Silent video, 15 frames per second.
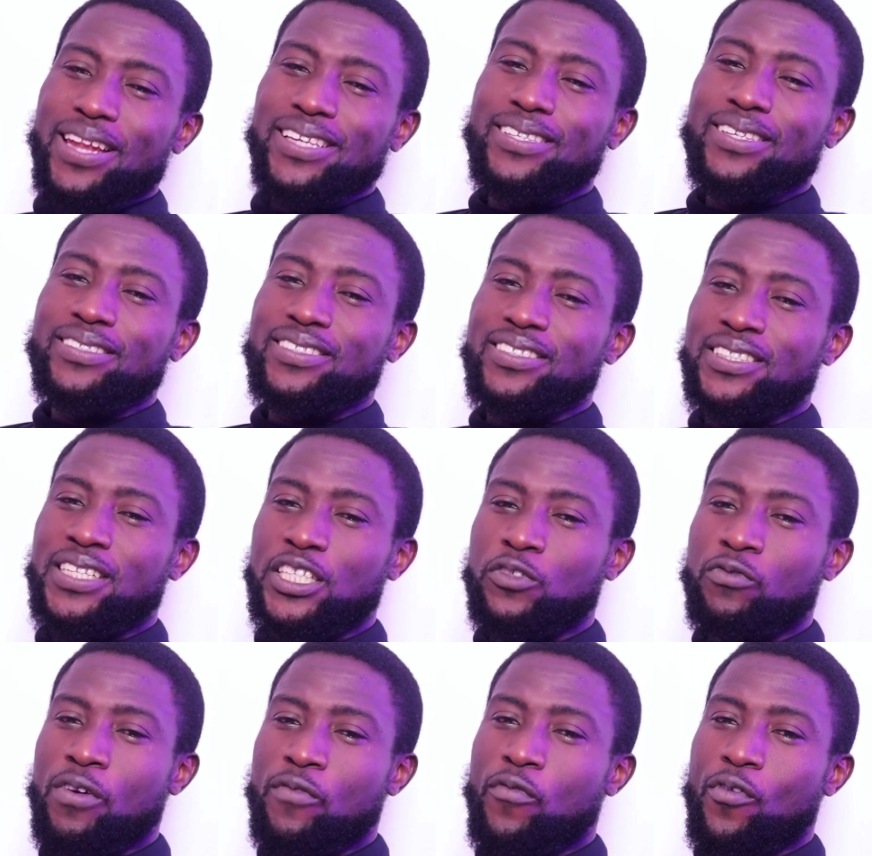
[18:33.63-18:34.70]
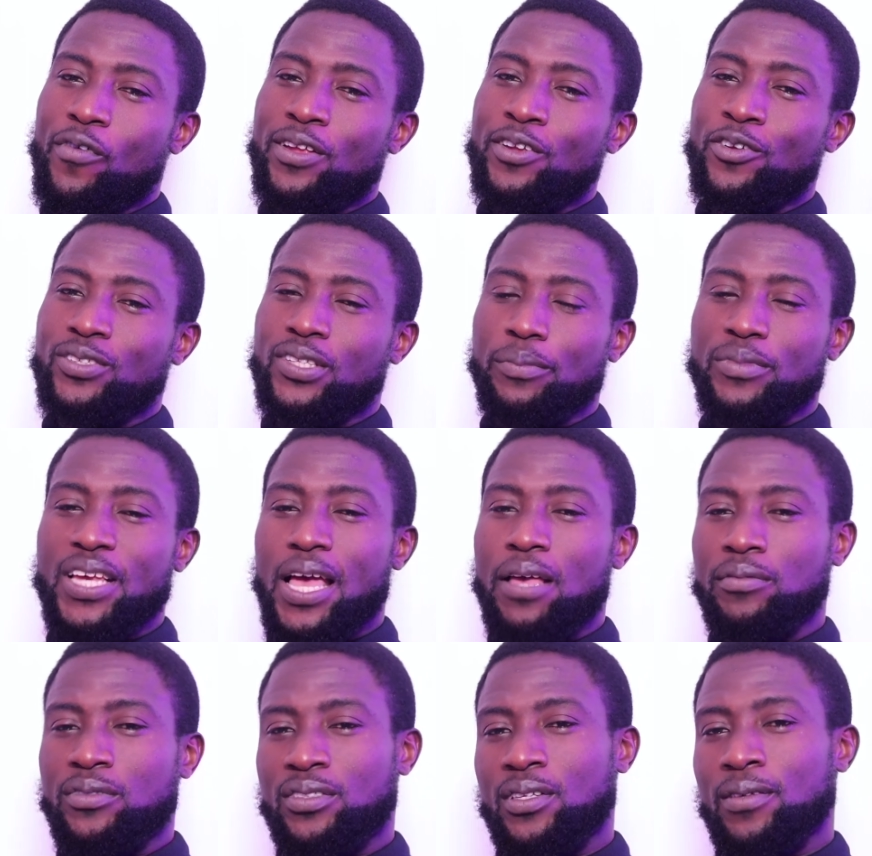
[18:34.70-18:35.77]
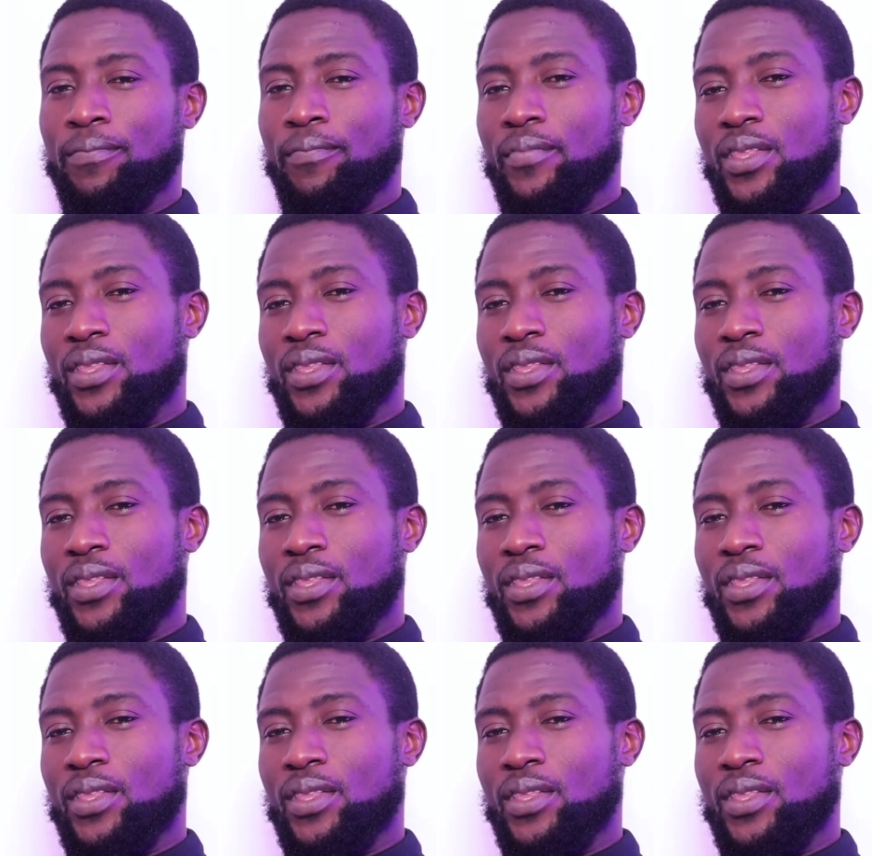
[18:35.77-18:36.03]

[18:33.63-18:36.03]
this is just straightforward. Sometimes